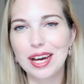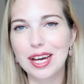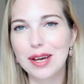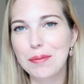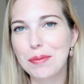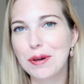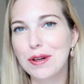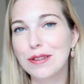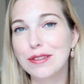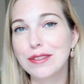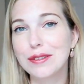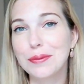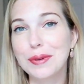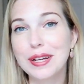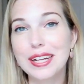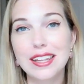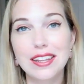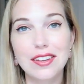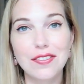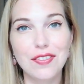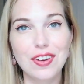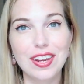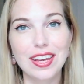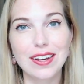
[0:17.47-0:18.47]
I post
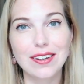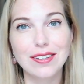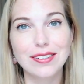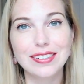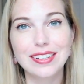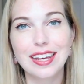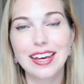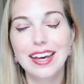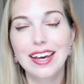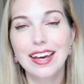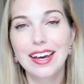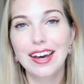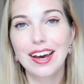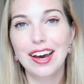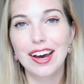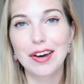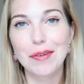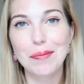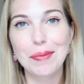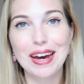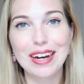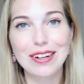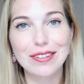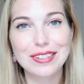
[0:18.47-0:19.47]
weekly videos
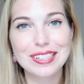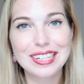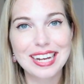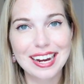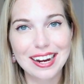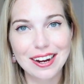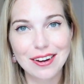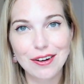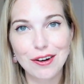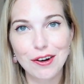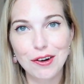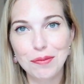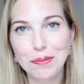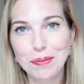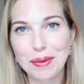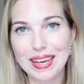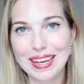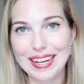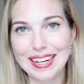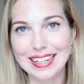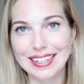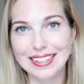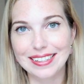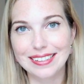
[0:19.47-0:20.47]
about tarot,
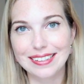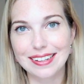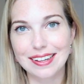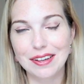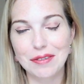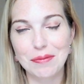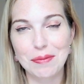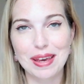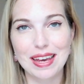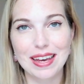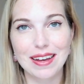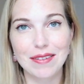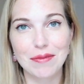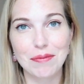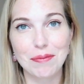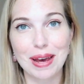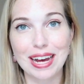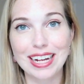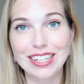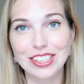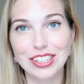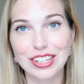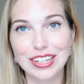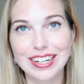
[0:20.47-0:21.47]
paganism, and
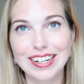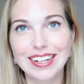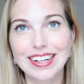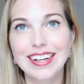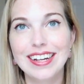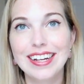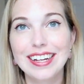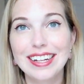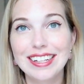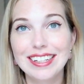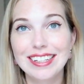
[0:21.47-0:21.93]
magic.